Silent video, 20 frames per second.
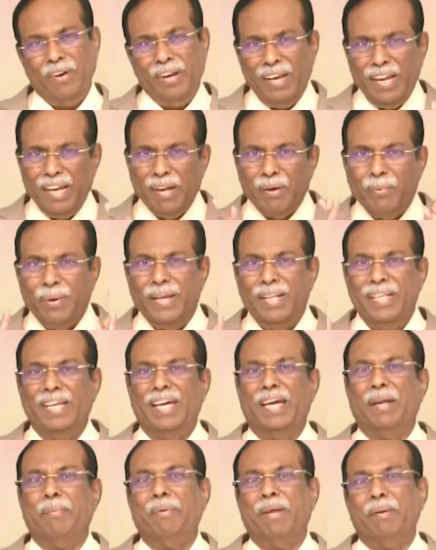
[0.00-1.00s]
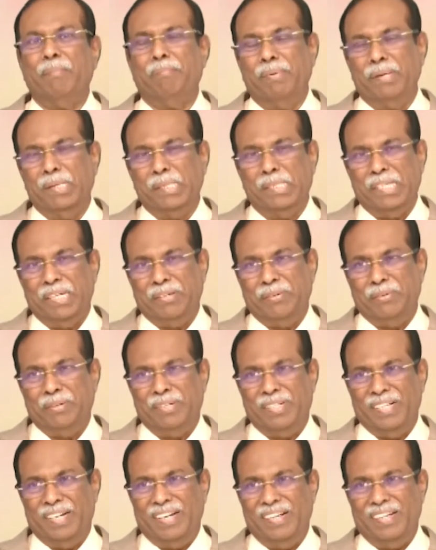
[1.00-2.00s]
Only when they are being
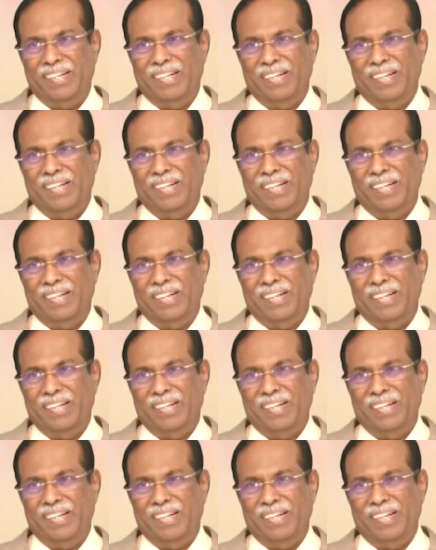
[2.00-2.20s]
persecuted,